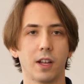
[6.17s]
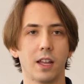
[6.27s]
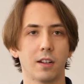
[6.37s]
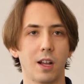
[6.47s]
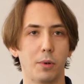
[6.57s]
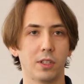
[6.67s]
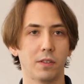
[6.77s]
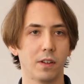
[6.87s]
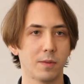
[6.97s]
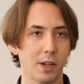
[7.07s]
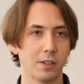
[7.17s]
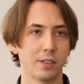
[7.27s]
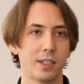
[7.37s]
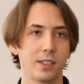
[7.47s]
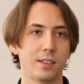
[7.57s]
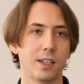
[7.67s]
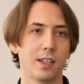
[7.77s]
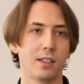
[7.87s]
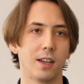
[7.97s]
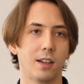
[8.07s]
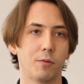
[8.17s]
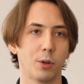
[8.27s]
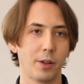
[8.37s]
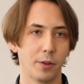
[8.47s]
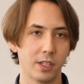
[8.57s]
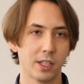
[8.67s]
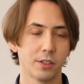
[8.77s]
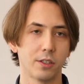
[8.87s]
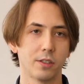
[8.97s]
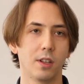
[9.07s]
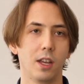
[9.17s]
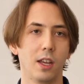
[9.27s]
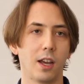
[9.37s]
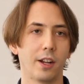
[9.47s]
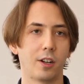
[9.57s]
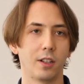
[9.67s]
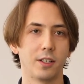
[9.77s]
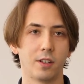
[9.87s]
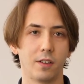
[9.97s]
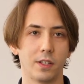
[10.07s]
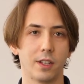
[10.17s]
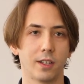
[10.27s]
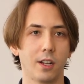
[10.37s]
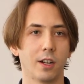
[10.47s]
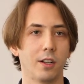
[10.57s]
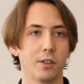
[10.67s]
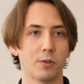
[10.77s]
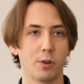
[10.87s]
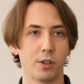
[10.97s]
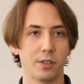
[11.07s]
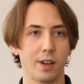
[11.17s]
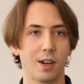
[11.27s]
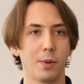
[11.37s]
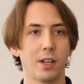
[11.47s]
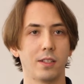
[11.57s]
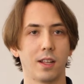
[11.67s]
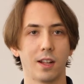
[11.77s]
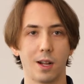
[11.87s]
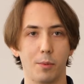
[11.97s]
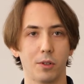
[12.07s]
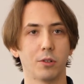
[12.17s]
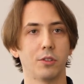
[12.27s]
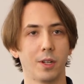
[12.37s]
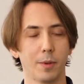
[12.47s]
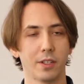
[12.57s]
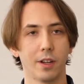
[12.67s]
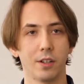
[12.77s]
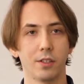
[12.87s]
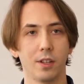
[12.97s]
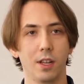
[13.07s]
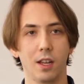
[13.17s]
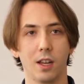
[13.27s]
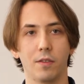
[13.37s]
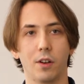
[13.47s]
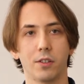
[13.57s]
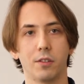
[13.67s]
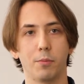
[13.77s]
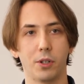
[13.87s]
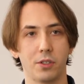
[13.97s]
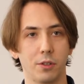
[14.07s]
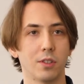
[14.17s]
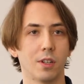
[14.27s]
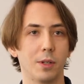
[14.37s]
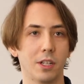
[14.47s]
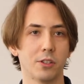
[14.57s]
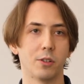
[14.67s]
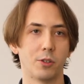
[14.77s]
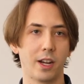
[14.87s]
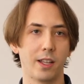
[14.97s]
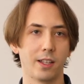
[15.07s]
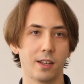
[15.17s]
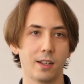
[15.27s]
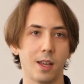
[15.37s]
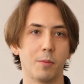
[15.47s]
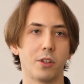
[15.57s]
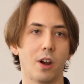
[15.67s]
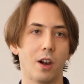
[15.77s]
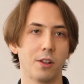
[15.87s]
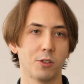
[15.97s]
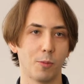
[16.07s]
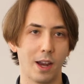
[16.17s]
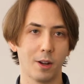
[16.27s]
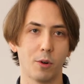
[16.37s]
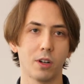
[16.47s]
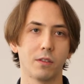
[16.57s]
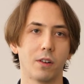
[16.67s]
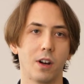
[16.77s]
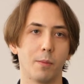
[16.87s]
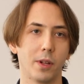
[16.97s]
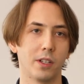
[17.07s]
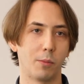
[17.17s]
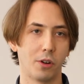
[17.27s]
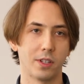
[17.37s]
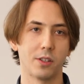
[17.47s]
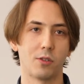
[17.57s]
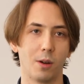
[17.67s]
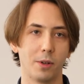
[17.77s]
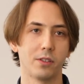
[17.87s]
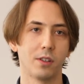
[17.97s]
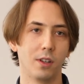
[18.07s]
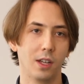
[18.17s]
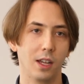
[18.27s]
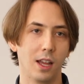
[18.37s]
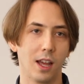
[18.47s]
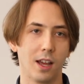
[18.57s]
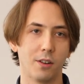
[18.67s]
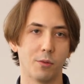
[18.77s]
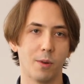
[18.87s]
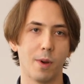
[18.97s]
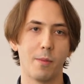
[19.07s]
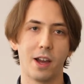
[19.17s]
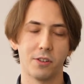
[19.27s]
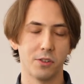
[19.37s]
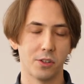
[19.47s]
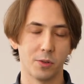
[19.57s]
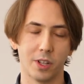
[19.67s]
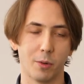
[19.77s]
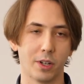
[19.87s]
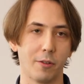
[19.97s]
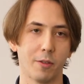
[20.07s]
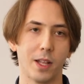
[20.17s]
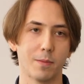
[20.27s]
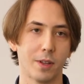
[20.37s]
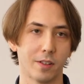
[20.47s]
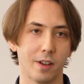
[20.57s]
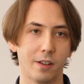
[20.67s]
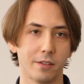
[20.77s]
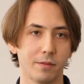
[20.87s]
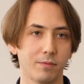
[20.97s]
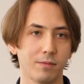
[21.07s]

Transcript: I had a couple different specialties in uh, working with addictions. I currently serve as the concurrent disorders therapist at a couple local treatment centers. I've also pursued some additional training in EMDR and somatic work for helping to process traumas. And one of my passions is really working with men's mental health.